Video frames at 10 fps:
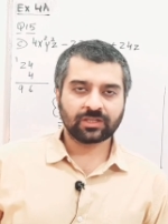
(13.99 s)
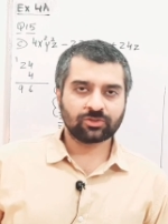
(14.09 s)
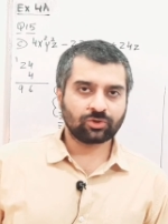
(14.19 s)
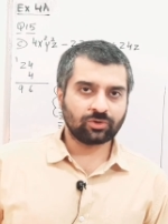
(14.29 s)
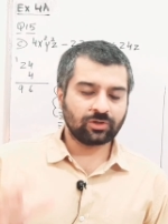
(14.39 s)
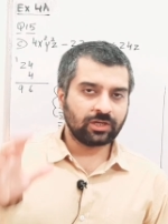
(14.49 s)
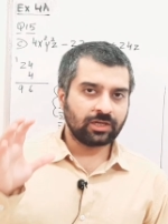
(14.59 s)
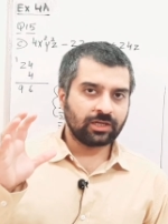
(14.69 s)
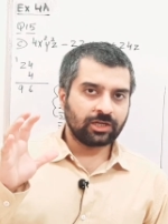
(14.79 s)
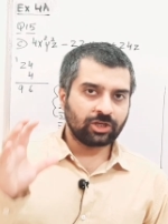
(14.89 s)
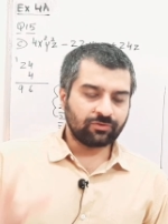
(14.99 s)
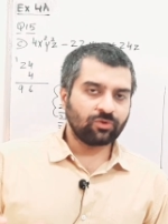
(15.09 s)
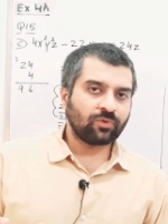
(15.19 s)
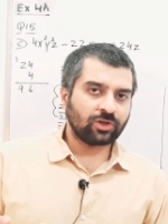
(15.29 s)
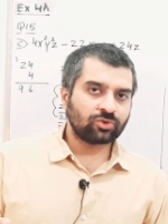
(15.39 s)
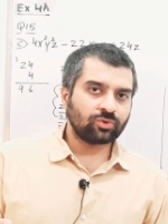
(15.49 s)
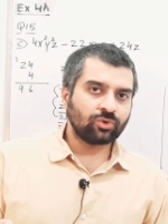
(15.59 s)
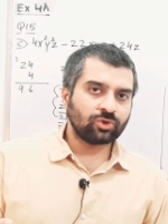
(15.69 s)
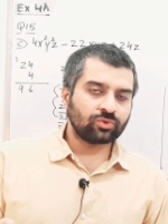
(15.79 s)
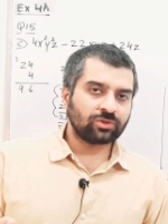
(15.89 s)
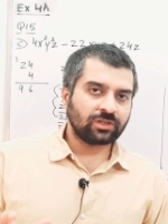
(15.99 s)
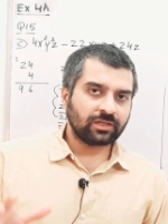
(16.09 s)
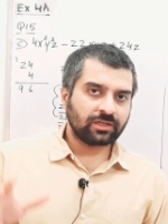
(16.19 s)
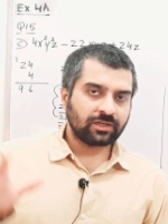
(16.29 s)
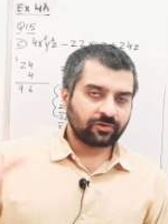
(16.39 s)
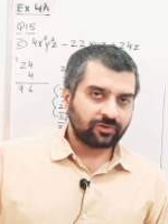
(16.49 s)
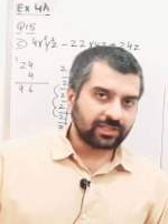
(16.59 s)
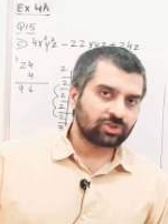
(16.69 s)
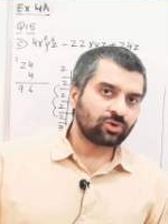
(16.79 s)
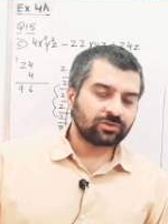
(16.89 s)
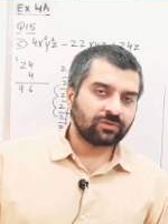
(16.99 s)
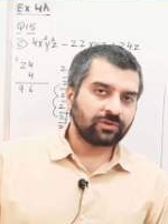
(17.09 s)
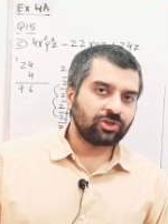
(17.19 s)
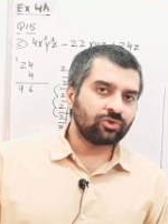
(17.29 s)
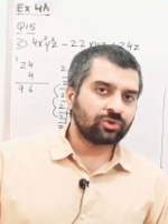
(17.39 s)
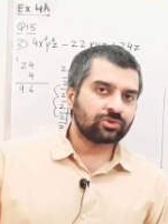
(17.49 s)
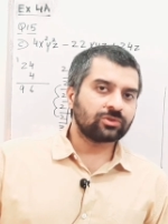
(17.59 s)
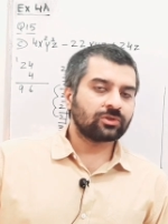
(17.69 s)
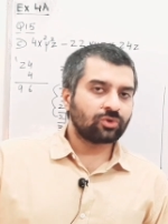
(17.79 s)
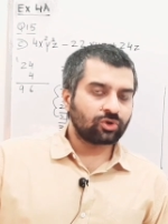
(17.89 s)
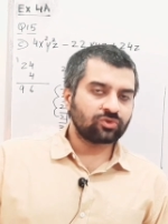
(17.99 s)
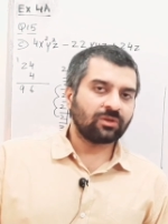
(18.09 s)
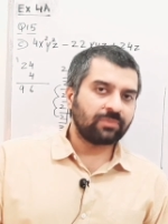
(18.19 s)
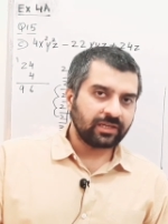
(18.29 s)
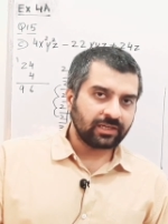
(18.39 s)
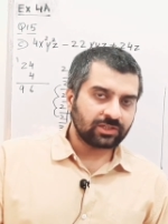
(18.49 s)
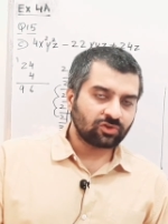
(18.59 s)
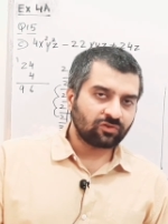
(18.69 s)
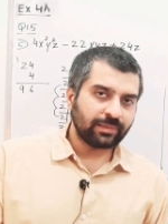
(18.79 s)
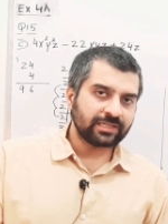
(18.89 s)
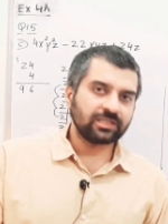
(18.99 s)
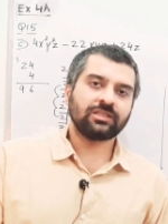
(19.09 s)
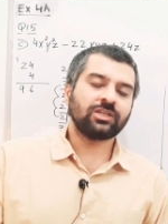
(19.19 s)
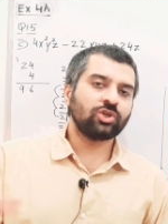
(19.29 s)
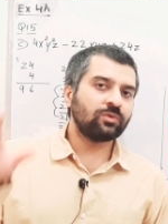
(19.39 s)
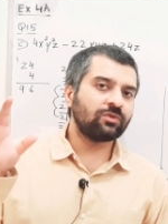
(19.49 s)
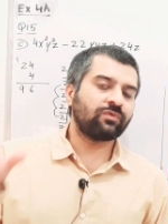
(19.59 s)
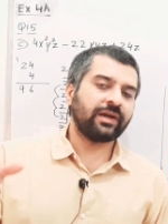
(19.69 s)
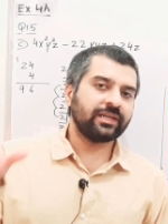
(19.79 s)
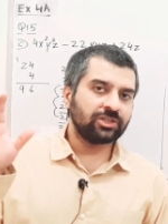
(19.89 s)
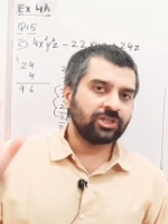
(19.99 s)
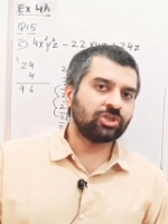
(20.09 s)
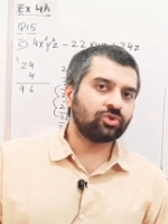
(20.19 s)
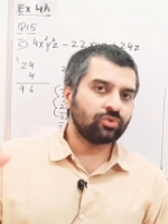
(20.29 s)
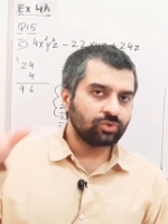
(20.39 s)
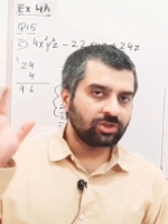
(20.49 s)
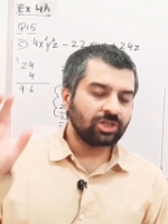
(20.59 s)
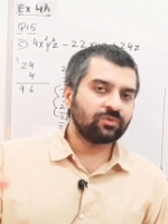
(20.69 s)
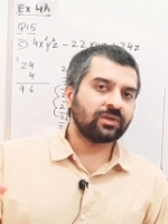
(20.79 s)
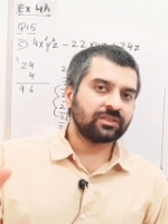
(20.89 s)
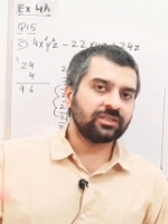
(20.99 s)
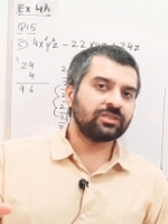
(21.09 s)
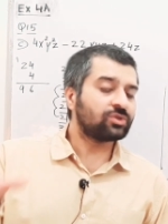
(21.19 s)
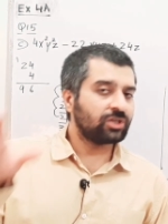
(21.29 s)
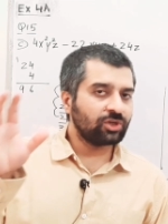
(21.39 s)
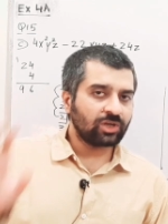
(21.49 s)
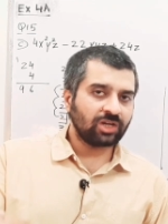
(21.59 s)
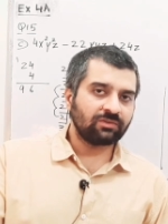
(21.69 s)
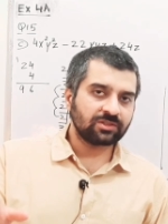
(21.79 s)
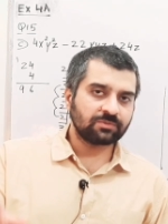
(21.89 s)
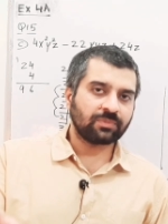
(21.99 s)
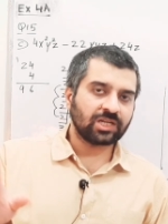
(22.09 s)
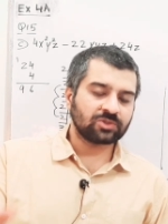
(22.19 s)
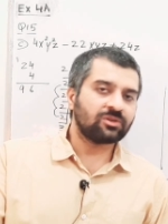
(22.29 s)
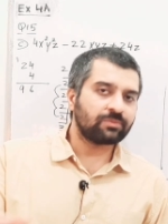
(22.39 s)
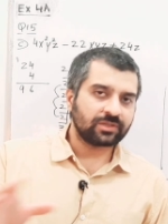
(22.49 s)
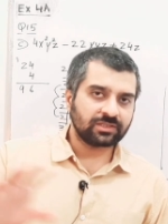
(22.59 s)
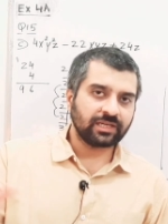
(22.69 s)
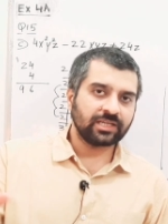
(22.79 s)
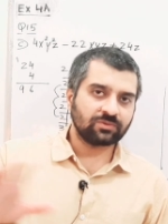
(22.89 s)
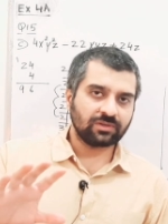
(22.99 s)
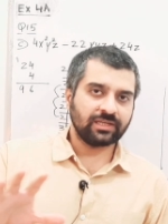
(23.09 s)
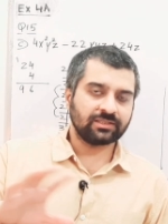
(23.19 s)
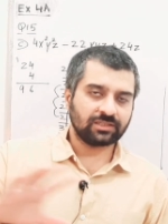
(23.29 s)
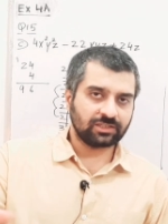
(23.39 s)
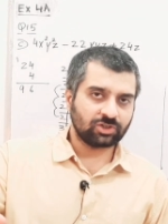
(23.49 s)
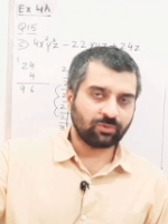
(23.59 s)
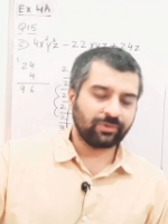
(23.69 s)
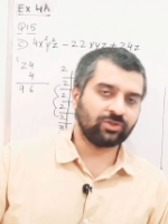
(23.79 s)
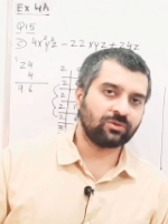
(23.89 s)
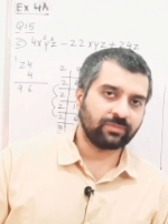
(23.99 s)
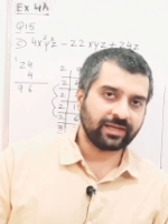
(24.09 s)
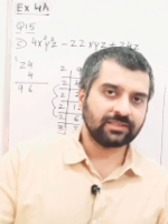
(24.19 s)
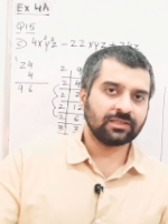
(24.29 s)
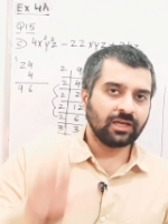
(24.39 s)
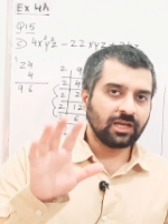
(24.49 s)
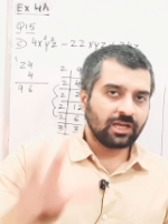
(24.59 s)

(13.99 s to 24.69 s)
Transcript: So, if you want to go to the rest of the videos, go to the playlist of my channel. You will find D2, D1, D3, O-levels, past papers, as well as other topics on maths.